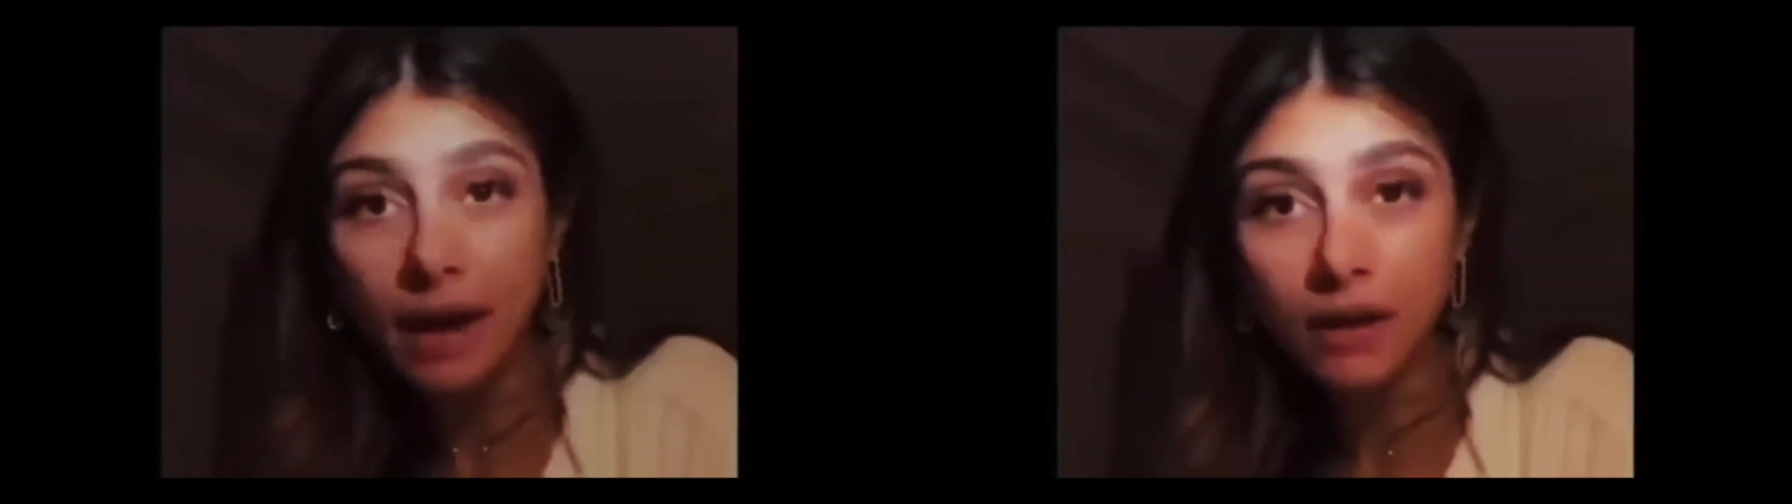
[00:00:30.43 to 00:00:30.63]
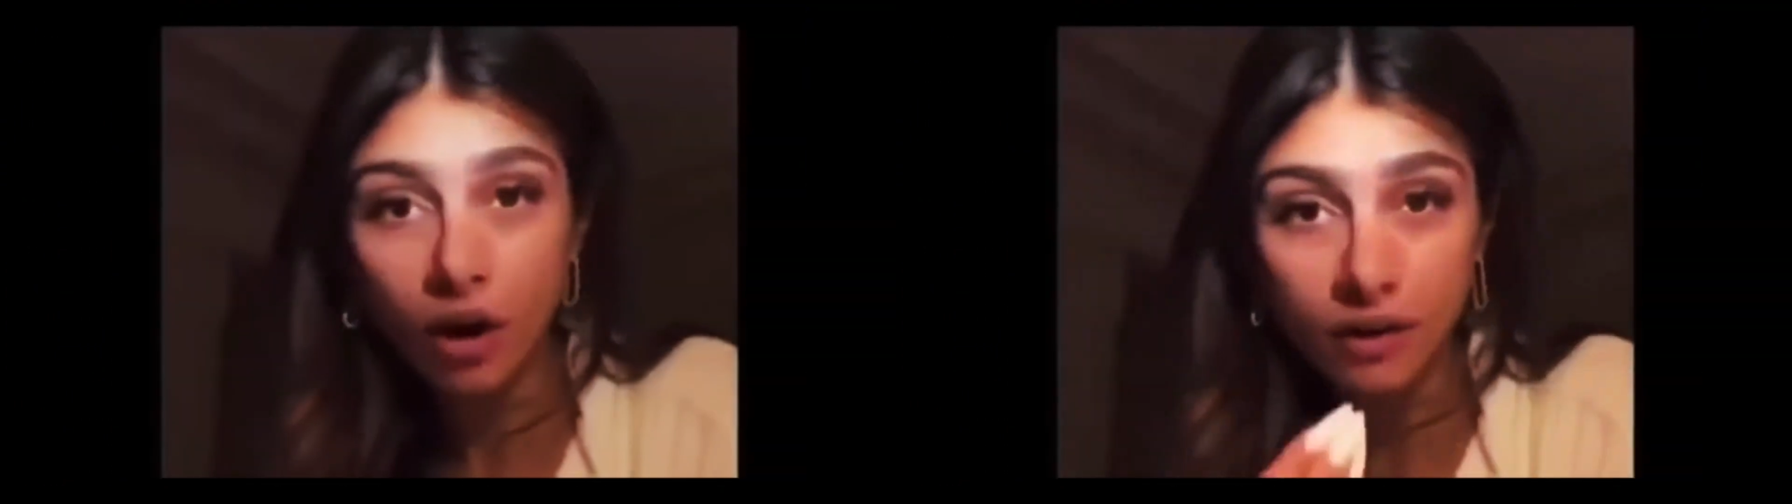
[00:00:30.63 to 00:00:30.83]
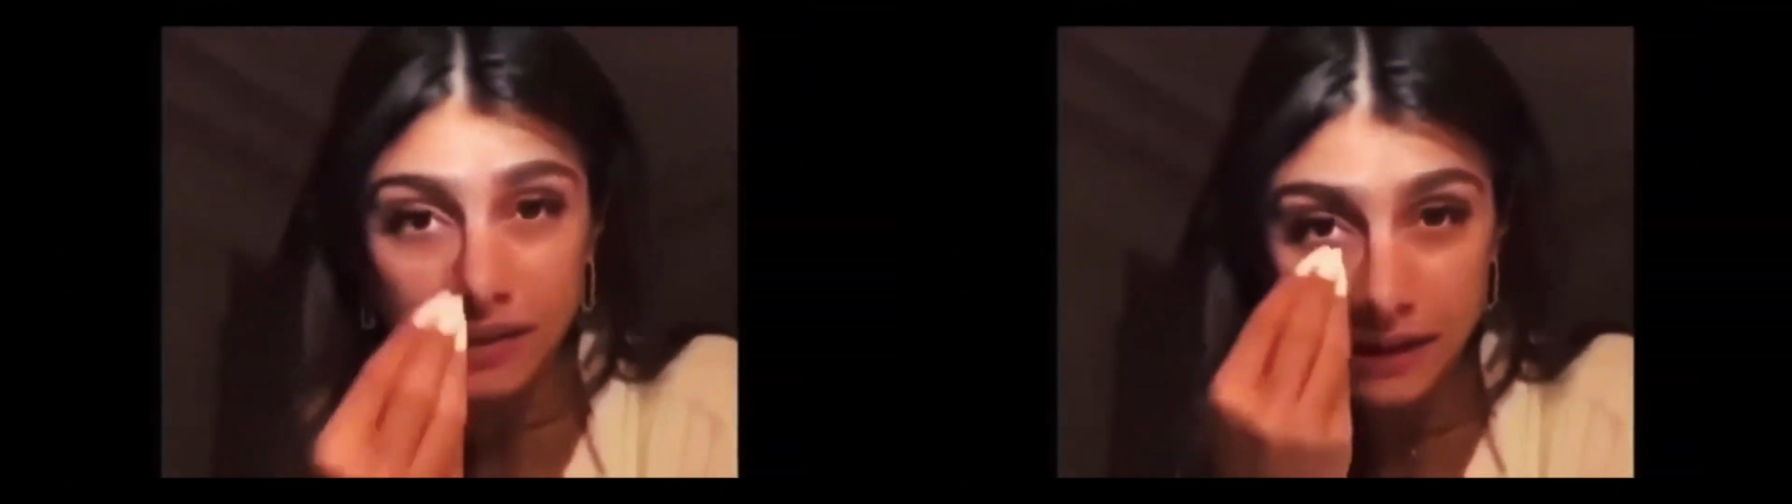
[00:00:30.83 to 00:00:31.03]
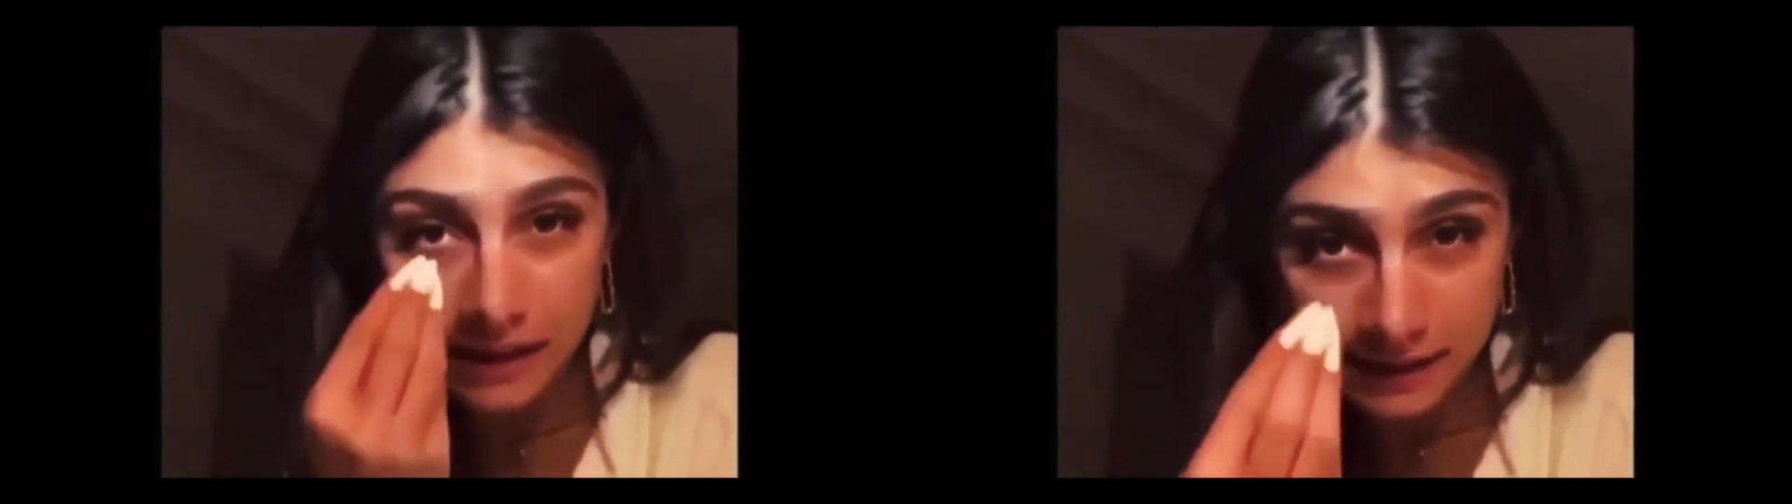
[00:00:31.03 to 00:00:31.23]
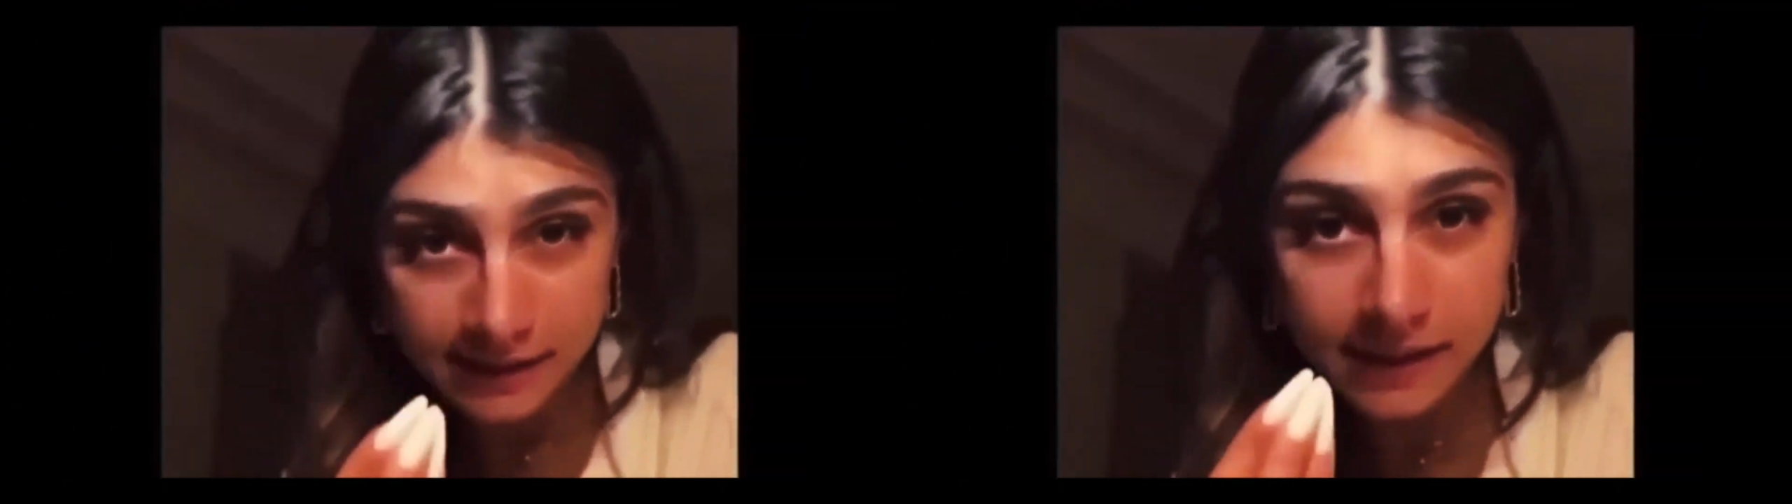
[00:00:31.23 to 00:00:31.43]
Are the
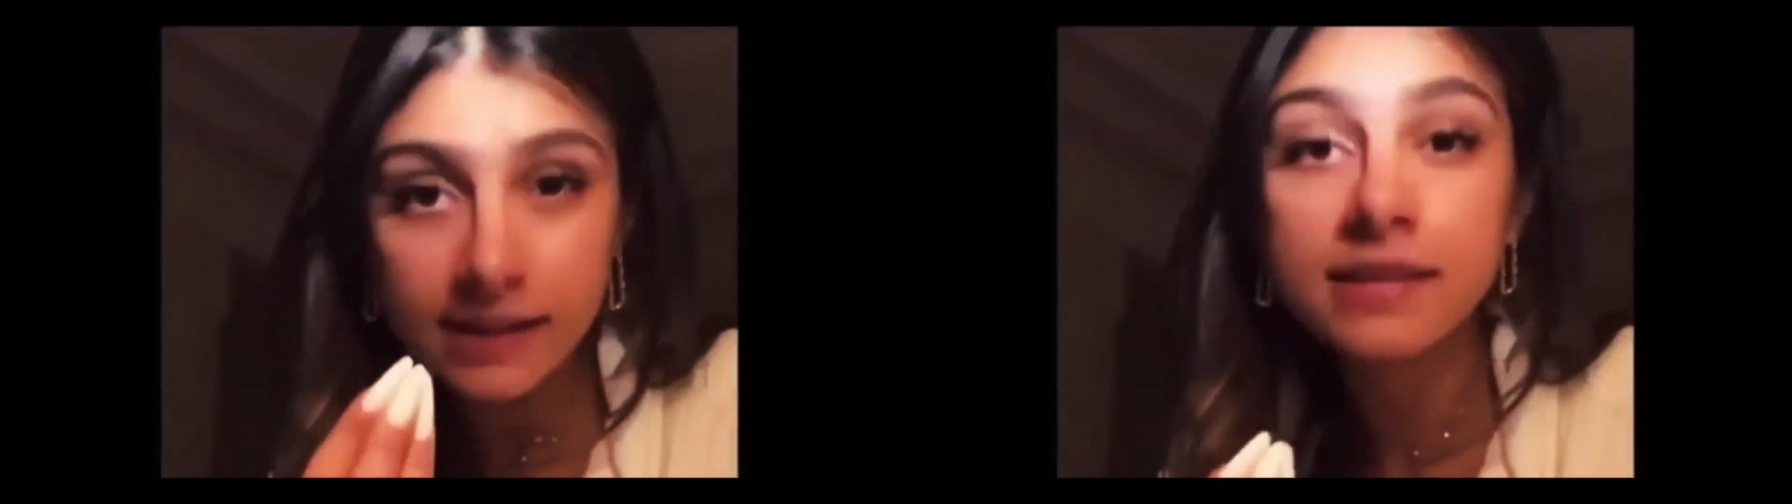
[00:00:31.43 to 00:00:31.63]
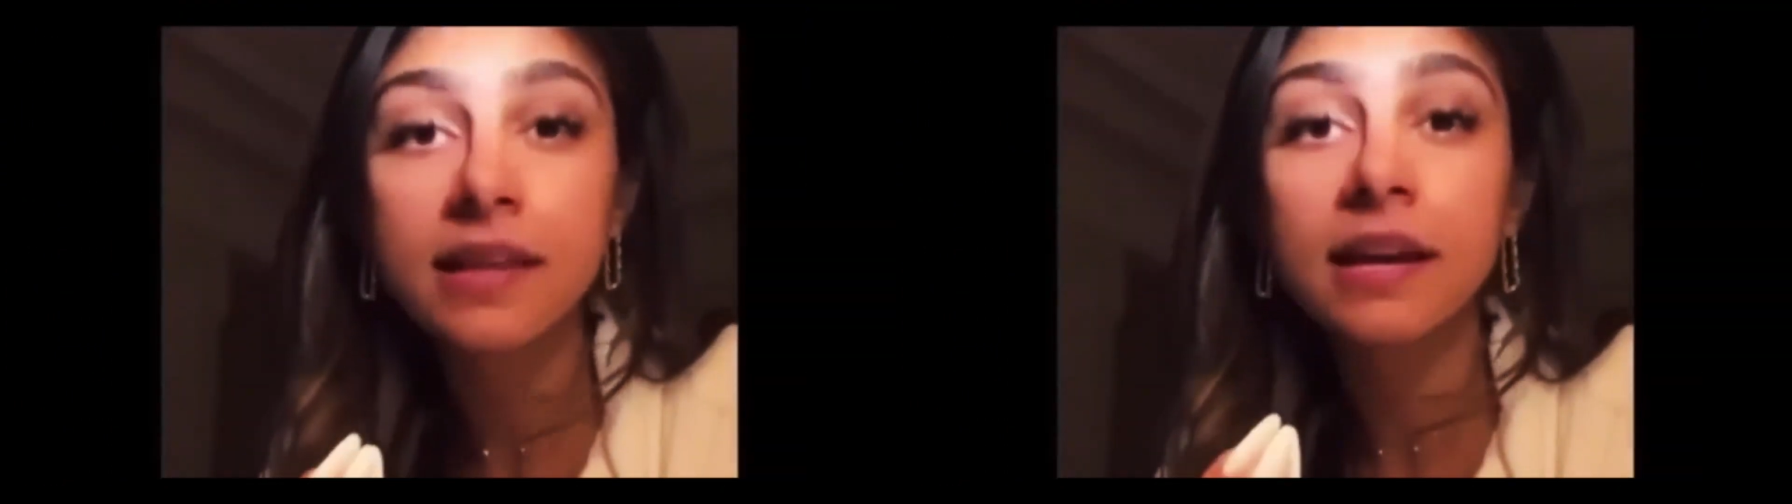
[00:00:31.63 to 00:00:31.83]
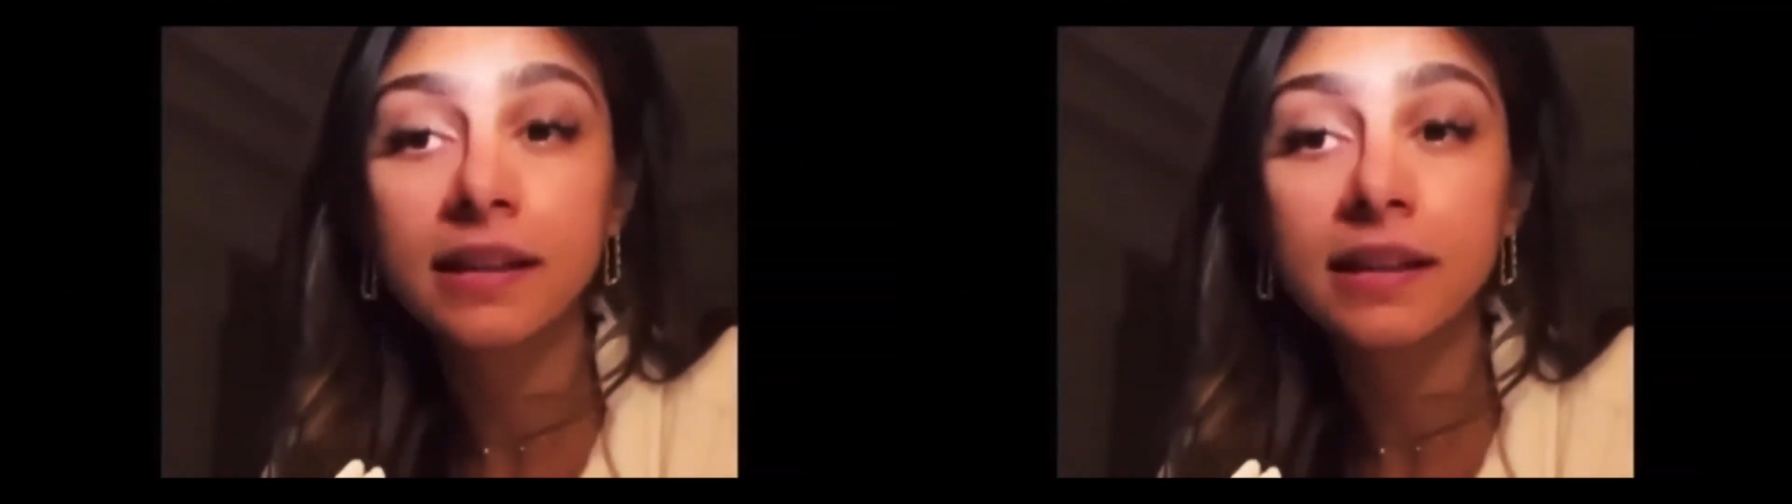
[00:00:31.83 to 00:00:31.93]
easiest thing